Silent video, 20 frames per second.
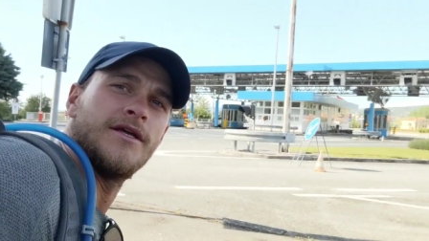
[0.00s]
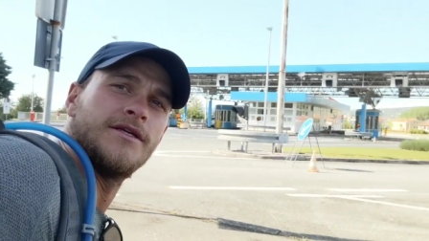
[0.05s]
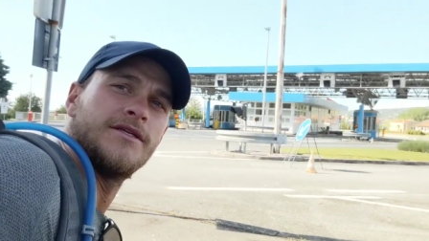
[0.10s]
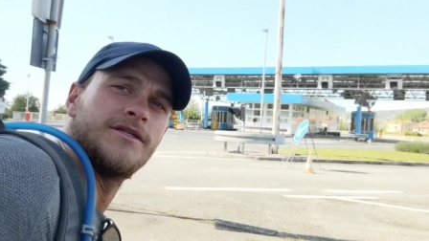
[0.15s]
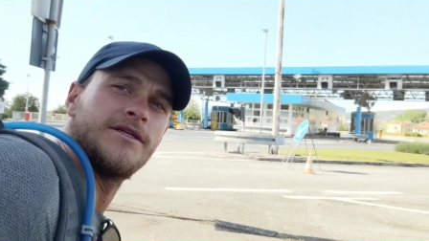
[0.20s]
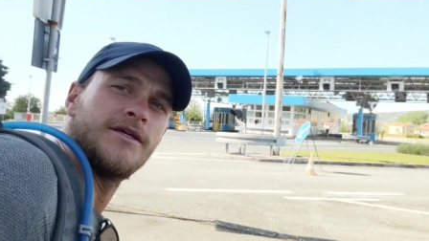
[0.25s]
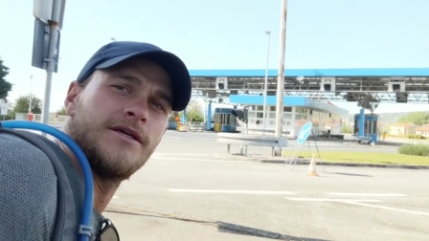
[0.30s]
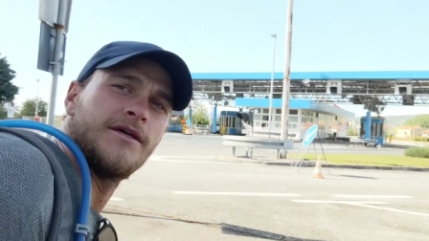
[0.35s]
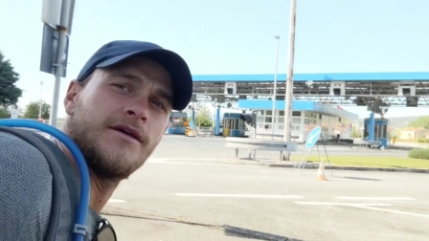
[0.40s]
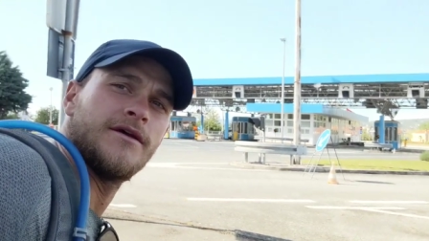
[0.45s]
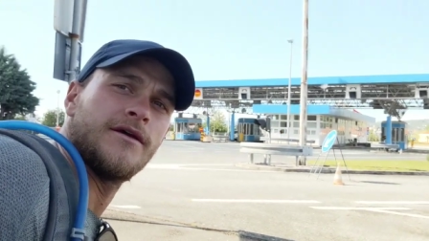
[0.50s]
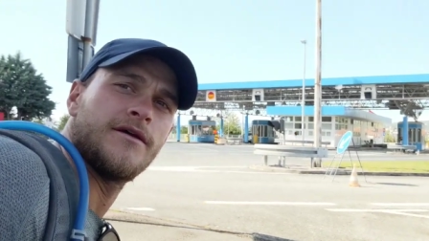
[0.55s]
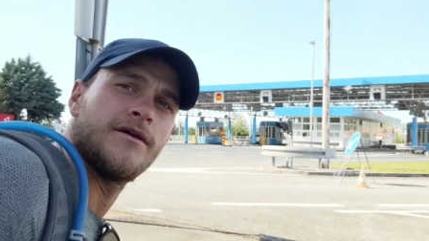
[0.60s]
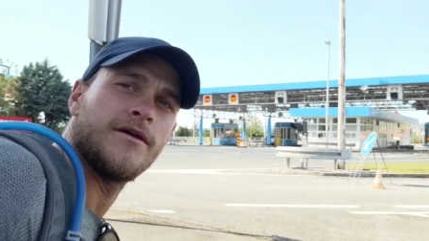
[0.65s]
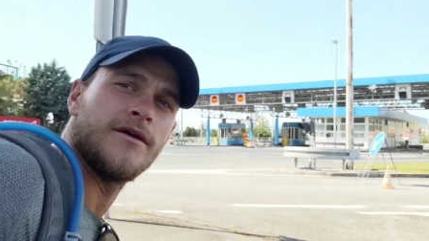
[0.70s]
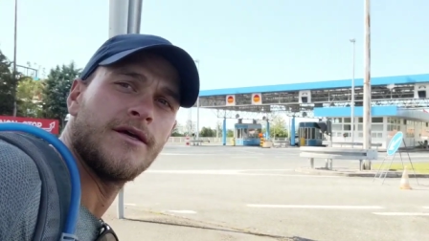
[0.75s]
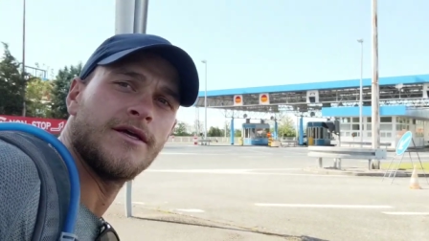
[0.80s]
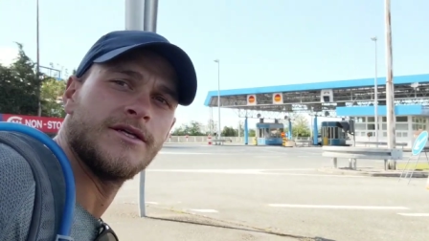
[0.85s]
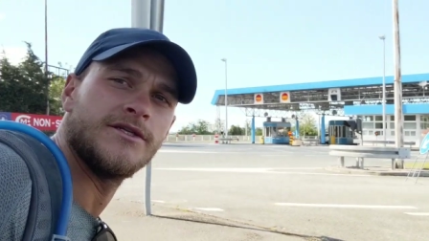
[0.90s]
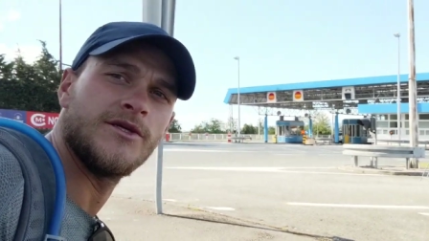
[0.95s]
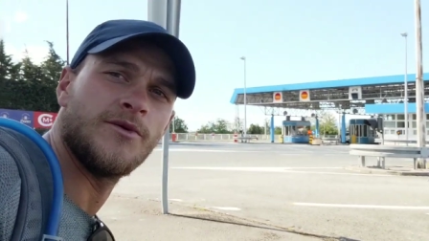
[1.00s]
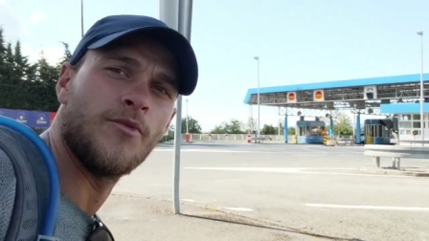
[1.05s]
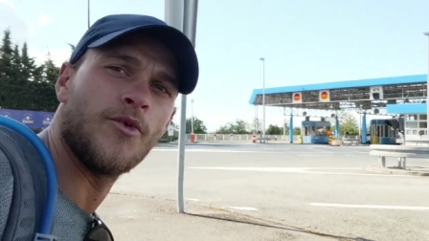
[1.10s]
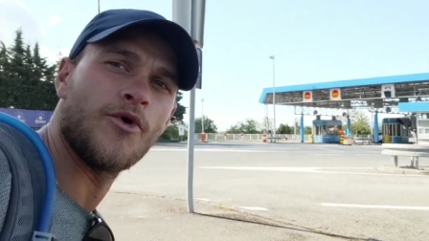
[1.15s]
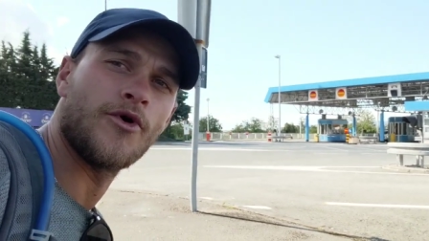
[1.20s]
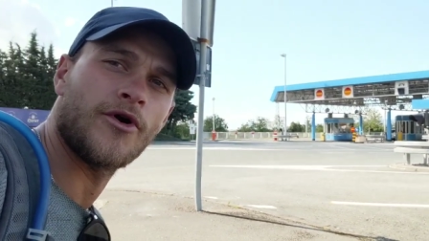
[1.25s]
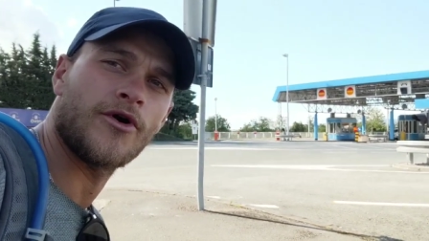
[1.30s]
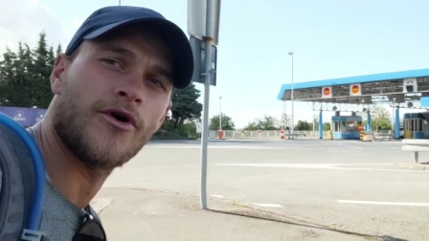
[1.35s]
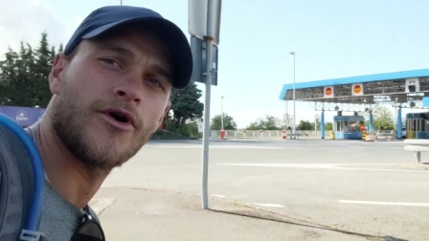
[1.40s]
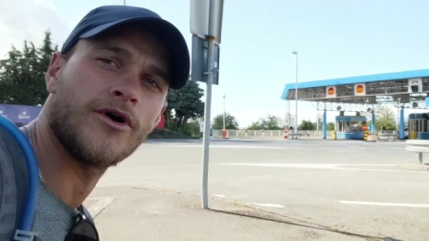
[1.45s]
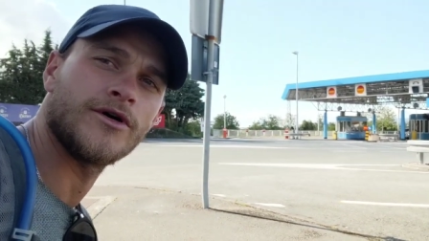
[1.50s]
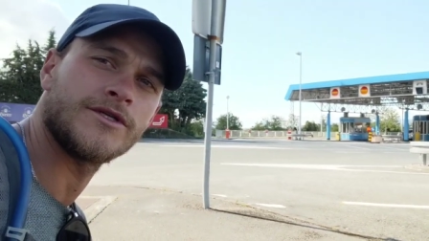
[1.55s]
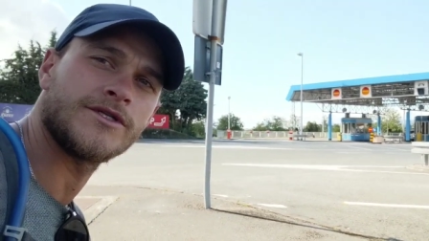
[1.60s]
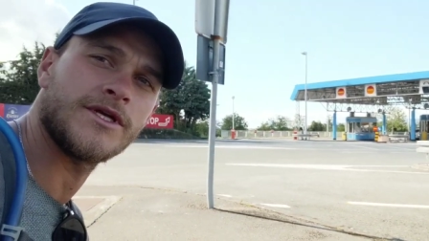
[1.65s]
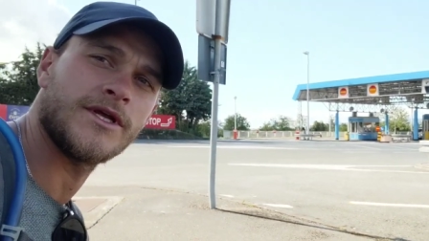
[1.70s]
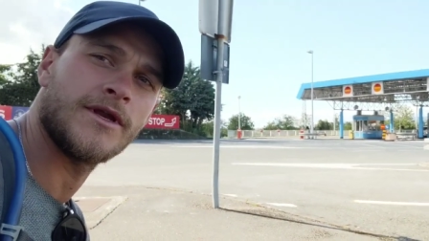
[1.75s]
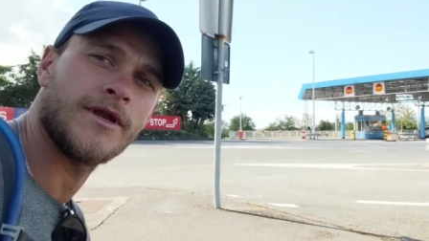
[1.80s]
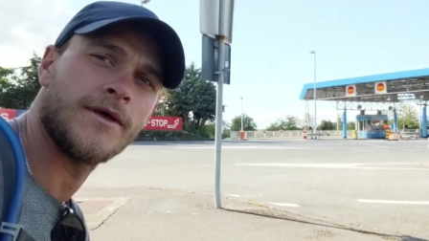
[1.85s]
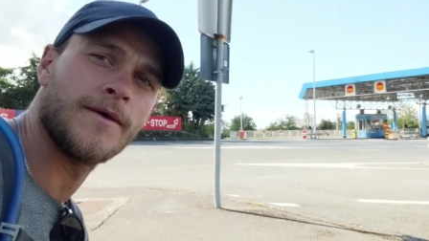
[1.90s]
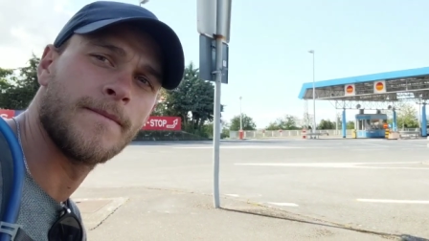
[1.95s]
Easy, easy border
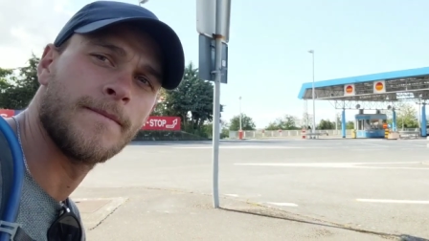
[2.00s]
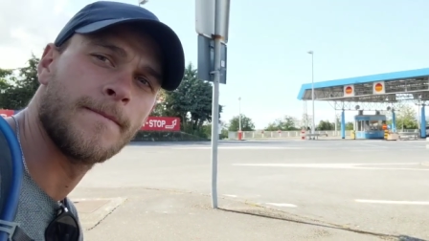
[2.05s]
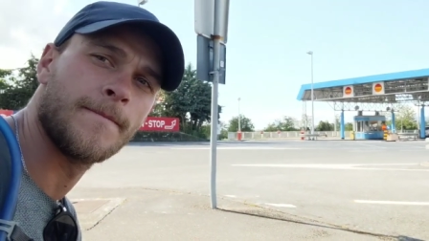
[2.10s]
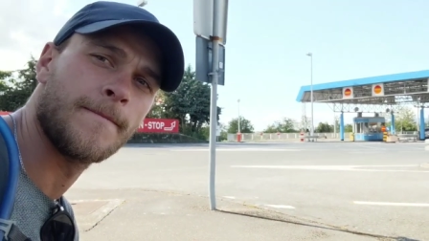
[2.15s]
crossing.